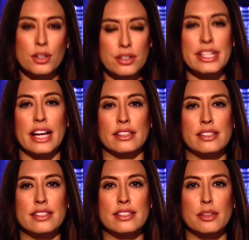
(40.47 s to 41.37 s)
Her
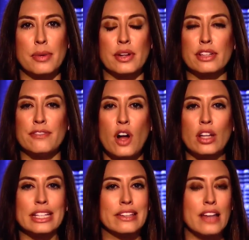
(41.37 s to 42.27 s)
stance appearing to
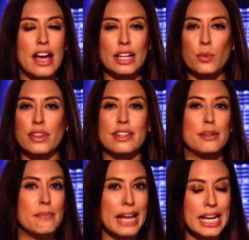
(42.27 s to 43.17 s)
fall in line with
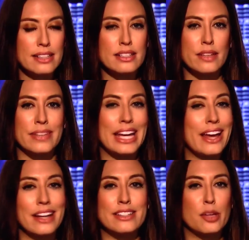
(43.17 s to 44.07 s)
the demands of
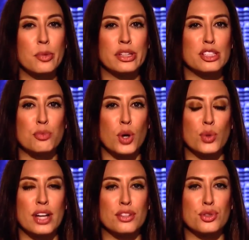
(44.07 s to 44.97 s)
the anti police
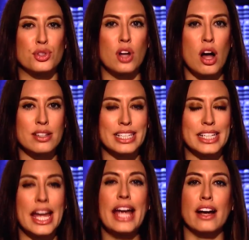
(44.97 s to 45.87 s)
protesters,
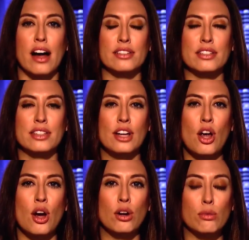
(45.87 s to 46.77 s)
causing chaos
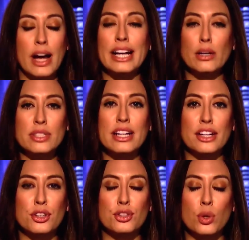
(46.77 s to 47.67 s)
right
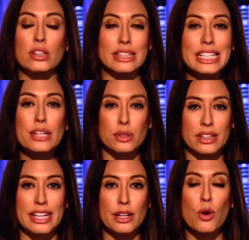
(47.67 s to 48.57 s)
outside her door,
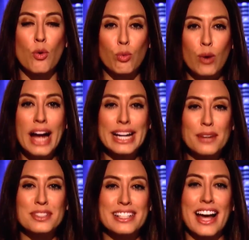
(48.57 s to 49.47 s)
literally right
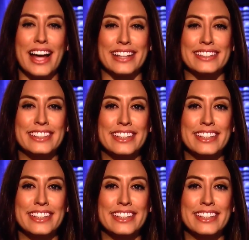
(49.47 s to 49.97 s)
outside.